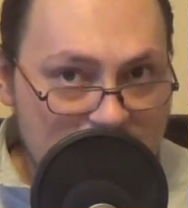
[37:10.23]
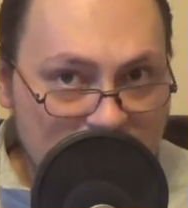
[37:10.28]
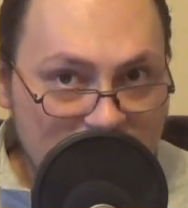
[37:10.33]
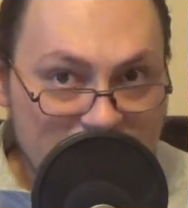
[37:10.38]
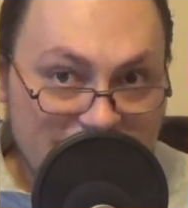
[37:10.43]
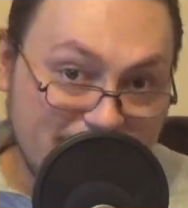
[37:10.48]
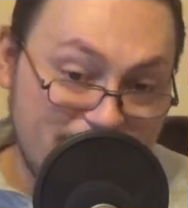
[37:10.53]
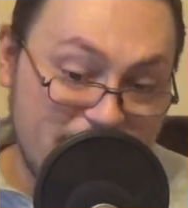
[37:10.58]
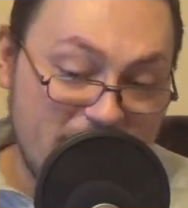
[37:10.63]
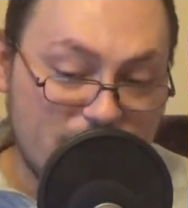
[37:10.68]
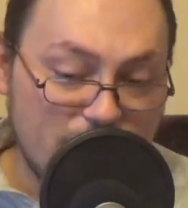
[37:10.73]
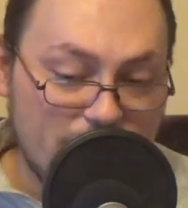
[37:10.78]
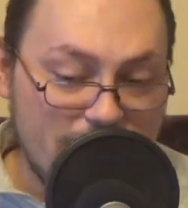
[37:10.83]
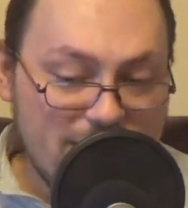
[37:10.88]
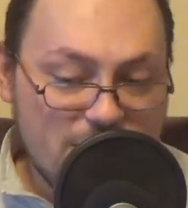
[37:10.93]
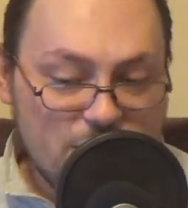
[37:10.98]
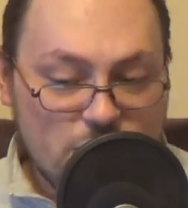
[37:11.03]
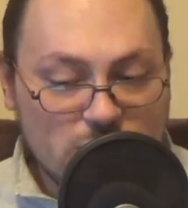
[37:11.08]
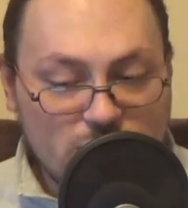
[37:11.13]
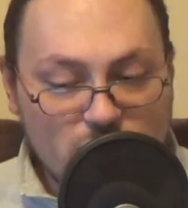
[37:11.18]
This
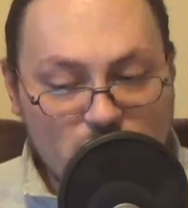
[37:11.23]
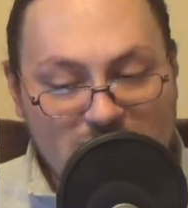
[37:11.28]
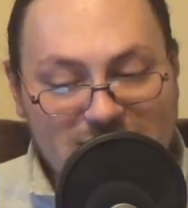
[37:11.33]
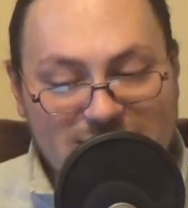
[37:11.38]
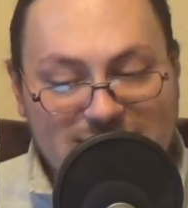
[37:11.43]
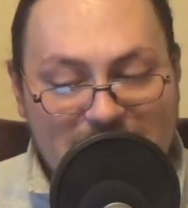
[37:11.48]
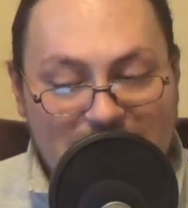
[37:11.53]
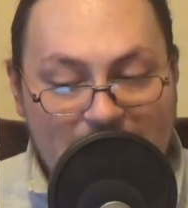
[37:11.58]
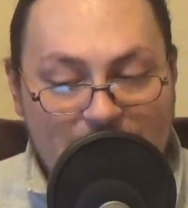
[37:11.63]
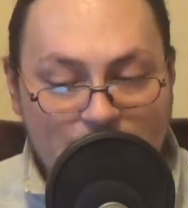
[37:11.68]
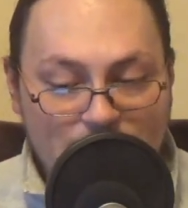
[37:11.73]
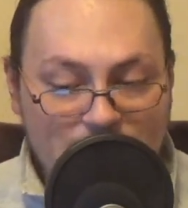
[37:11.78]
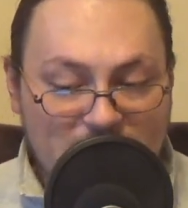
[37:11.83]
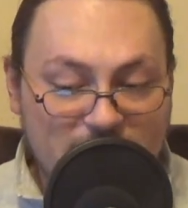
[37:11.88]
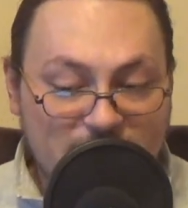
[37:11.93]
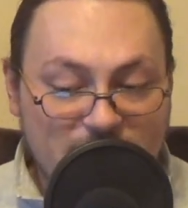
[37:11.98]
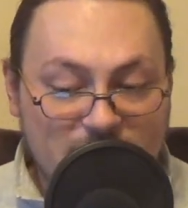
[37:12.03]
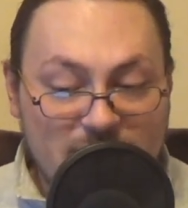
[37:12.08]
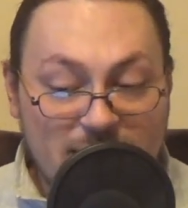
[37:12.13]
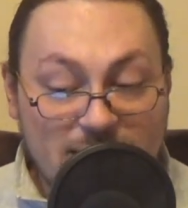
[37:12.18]
speculation was
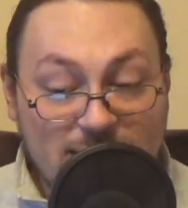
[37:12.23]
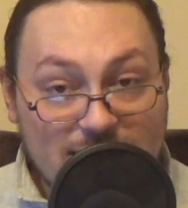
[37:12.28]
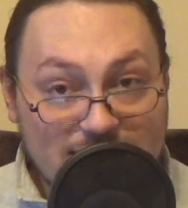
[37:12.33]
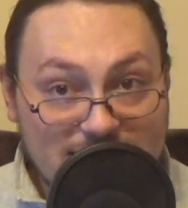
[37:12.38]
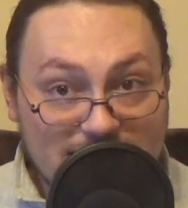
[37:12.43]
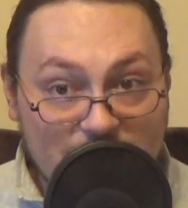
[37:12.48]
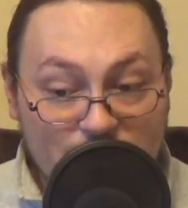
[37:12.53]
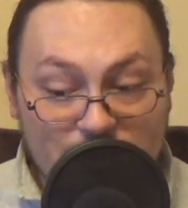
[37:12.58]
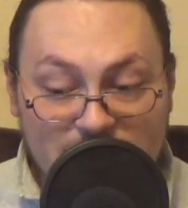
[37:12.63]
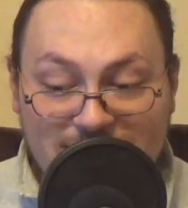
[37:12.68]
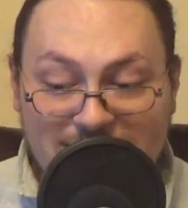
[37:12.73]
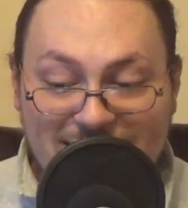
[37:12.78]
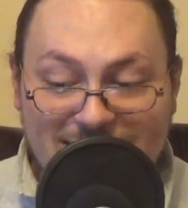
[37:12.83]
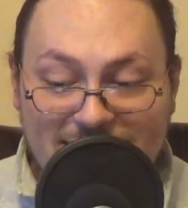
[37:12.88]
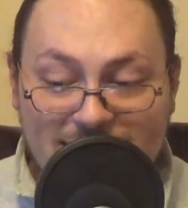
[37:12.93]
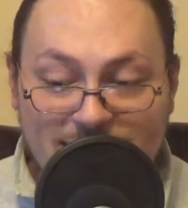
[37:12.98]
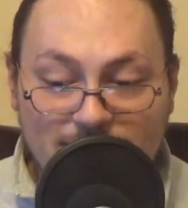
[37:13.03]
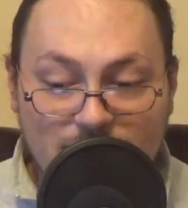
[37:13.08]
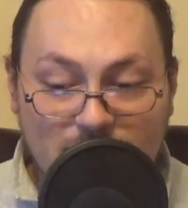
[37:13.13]
amplified, as I was saying,